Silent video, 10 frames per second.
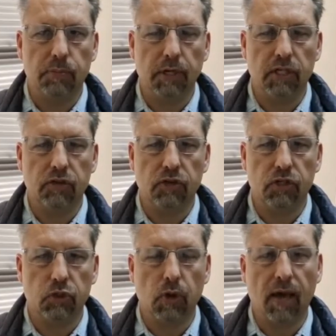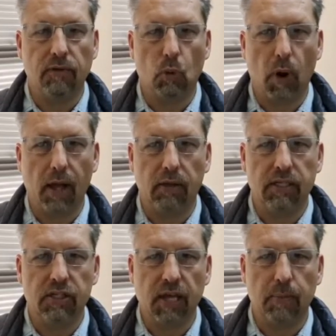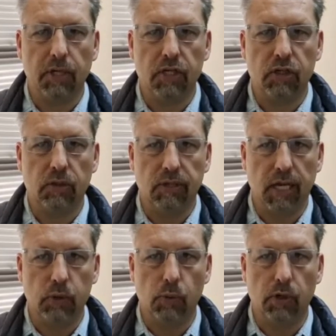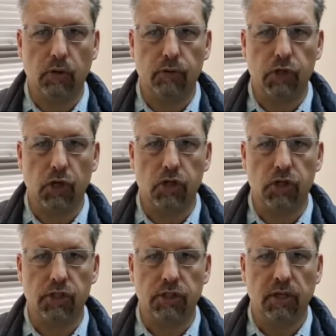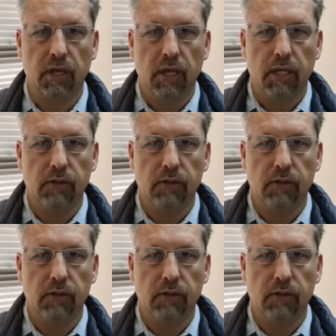Ministries do have a well-established network of churches in